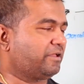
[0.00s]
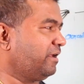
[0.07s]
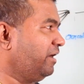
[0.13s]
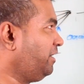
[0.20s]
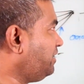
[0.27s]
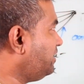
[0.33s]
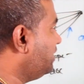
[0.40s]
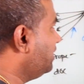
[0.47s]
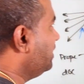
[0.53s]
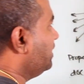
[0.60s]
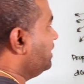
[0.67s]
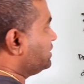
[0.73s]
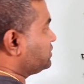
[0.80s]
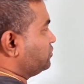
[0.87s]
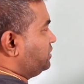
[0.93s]
right?
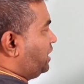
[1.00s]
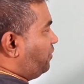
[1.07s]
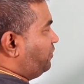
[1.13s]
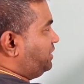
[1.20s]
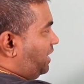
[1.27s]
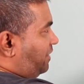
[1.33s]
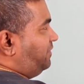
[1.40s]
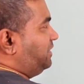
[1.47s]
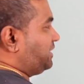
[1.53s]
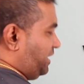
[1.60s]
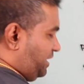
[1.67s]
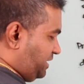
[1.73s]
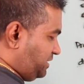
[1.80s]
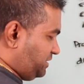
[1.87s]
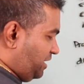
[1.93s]
So now in our
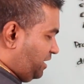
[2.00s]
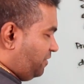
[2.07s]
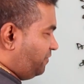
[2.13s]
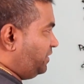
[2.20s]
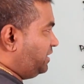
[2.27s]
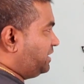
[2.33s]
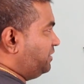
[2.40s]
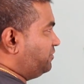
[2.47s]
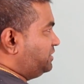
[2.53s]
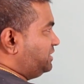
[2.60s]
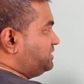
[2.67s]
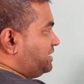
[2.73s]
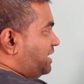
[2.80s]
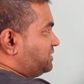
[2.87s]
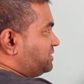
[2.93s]
case, we give
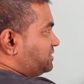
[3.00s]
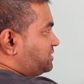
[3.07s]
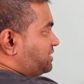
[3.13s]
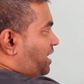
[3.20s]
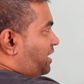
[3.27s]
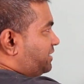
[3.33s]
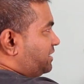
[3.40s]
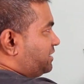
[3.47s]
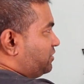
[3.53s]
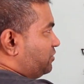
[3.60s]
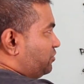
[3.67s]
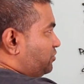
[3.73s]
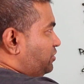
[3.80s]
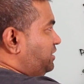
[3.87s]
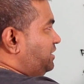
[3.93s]
this as a starting
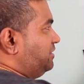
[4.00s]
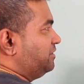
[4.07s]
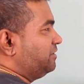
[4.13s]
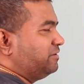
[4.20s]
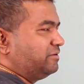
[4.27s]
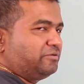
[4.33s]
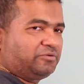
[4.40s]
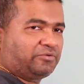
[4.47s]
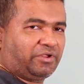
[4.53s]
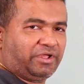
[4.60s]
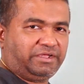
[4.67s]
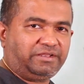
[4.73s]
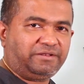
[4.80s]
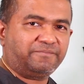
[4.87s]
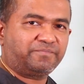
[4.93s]
node,
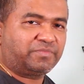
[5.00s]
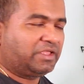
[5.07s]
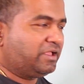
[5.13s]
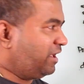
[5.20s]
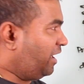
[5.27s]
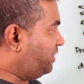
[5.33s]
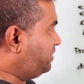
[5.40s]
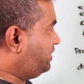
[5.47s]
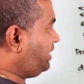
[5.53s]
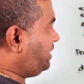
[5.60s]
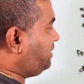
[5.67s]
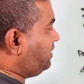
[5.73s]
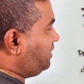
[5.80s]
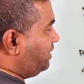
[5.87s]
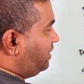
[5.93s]
right? And
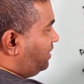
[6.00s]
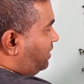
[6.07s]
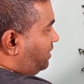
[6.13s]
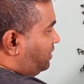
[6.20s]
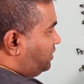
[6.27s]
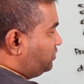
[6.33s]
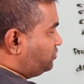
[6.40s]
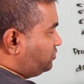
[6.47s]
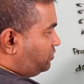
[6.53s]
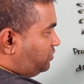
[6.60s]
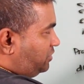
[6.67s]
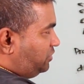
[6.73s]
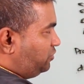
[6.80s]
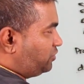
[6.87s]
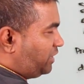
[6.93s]
then
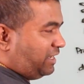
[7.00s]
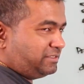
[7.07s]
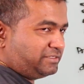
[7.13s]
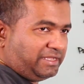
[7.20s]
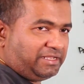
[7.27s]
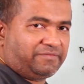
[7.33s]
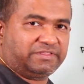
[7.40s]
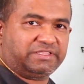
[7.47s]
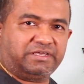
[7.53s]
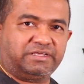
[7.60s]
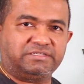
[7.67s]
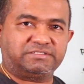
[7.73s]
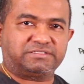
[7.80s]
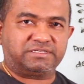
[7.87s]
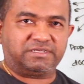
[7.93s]
you can tell whether
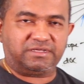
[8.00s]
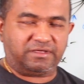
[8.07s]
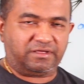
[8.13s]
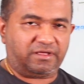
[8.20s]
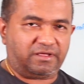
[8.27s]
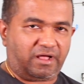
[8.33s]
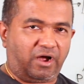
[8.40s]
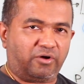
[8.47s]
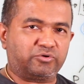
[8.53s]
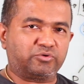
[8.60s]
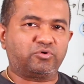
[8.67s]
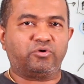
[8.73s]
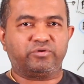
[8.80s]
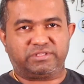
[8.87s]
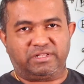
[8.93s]
it's how
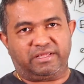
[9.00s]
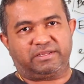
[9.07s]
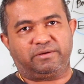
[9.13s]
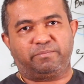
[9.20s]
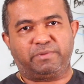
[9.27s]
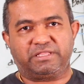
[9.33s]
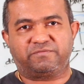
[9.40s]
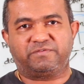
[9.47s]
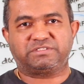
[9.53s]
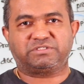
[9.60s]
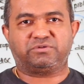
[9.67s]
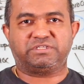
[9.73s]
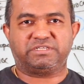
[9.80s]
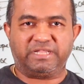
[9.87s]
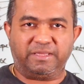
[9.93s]
to go with like a breadth first
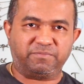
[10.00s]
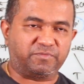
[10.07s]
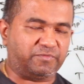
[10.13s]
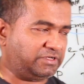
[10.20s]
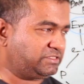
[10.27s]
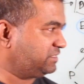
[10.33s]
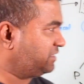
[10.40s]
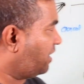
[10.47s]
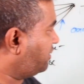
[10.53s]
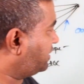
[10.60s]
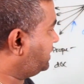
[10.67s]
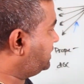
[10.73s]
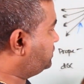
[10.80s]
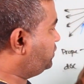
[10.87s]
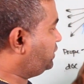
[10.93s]
or the depth first. In
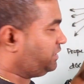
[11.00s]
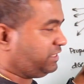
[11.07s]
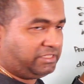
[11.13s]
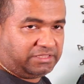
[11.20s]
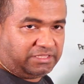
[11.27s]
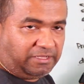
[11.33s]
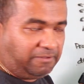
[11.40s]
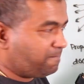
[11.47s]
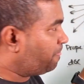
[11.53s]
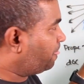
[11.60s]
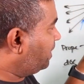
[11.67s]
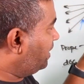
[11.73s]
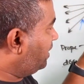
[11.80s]
our case, we need the